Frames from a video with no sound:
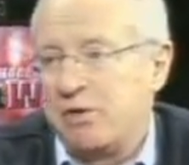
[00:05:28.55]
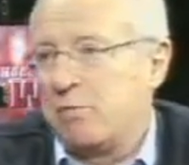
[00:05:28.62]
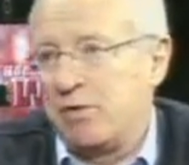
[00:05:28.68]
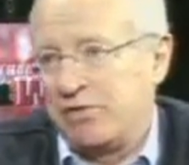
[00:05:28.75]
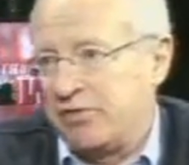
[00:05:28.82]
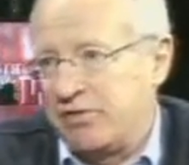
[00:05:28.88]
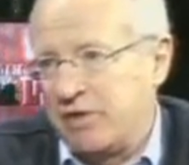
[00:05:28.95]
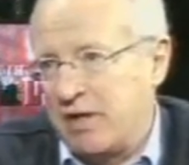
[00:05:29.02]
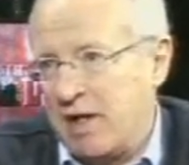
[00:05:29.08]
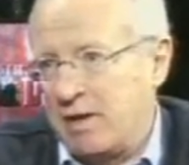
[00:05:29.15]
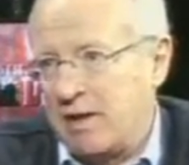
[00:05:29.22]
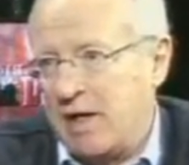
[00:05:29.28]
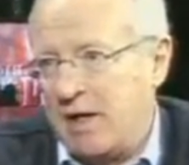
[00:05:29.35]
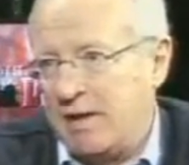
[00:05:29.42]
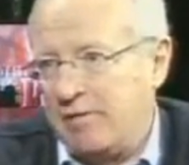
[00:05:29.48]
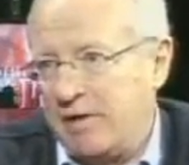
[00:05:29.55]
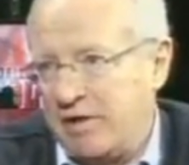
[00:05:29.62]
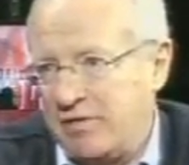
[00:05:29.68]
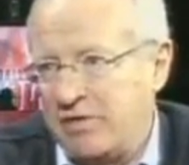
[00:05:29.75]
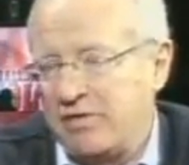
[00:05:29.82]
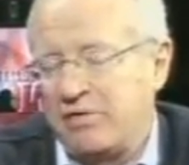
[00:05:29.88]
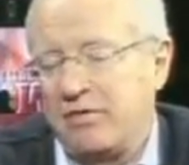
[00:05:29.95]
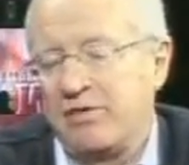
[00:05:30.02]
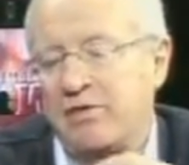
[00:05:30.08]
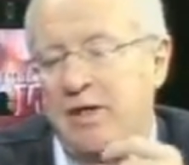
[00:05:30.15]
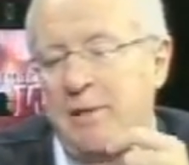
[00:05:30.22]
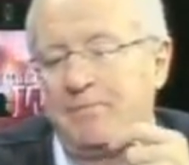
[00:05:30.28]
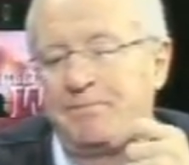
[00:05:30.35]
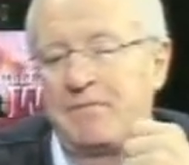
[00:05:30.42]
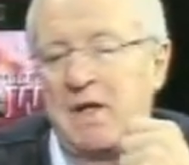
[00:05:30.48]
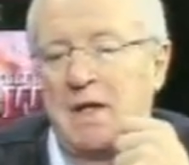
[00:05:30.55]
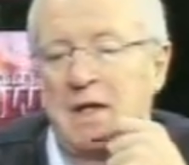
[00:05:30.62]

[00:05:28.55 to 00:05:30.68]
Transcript: There wasn't an al-Qaeda in existence then.